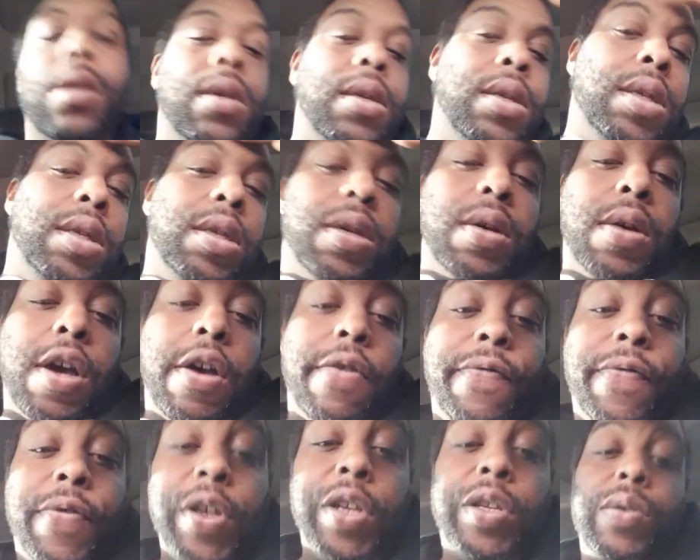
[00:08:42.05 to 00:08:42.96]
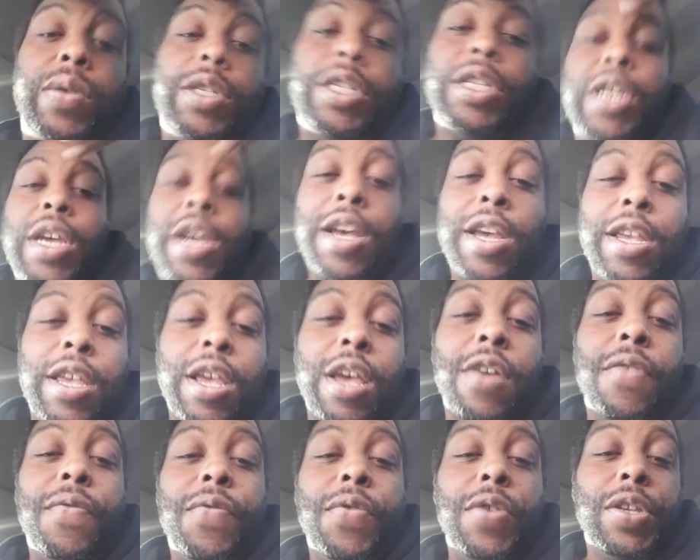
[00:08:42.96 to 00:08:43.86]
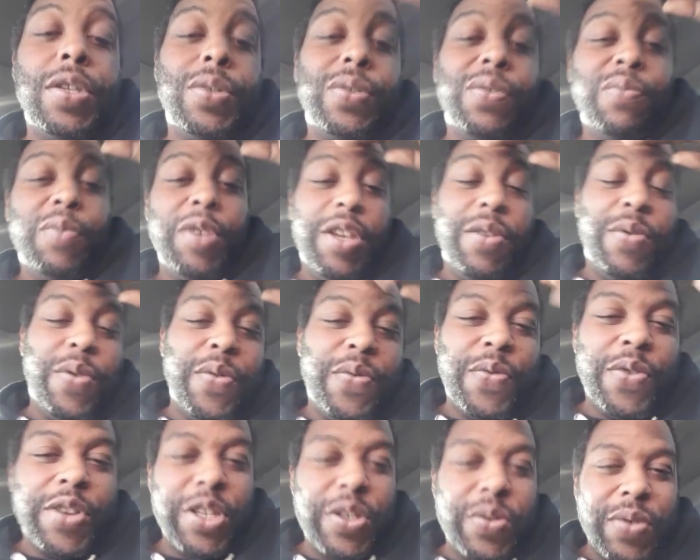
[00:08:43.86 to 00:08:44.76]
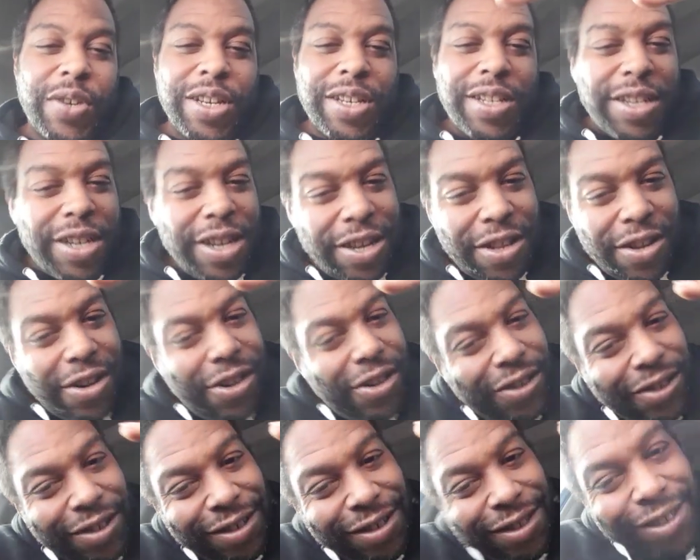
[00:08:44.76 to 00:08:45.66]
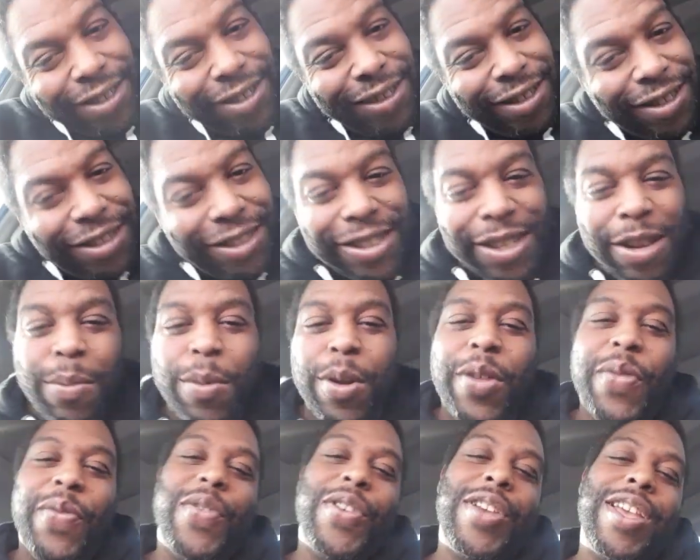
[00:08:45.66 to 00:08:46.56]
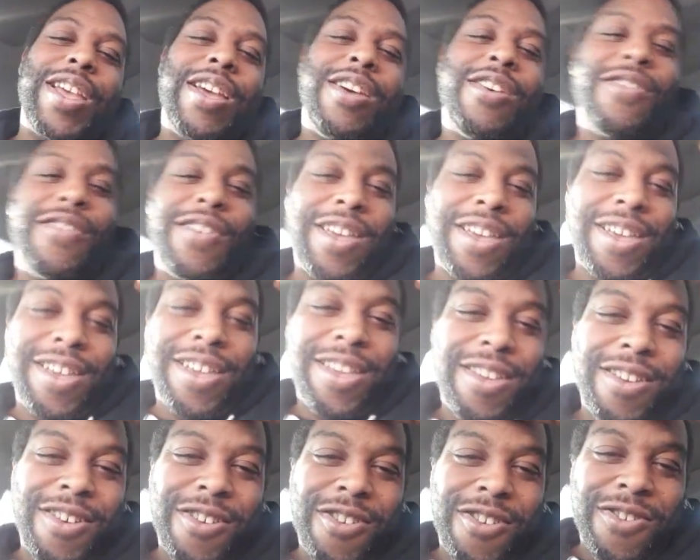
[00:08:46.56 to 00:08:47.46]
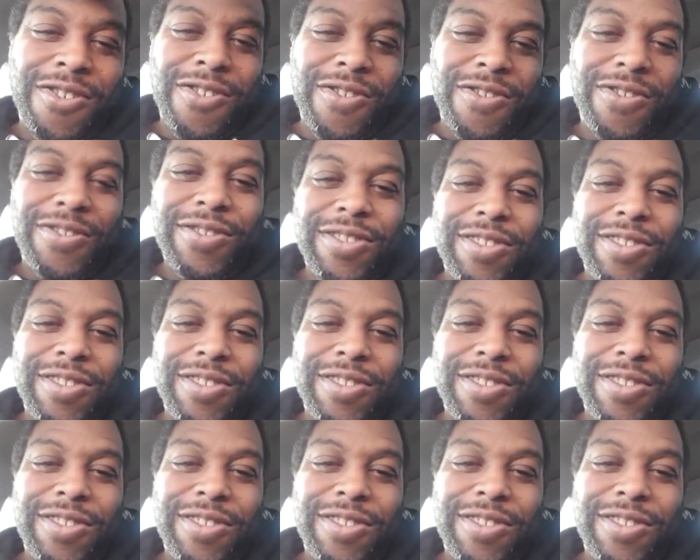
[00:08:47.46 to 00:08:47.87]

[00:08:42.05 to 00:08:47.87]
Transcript: So I fucks with y'all, y'all fucks with me, we fucks with each other. And I'm motherfucking out. Hey yo.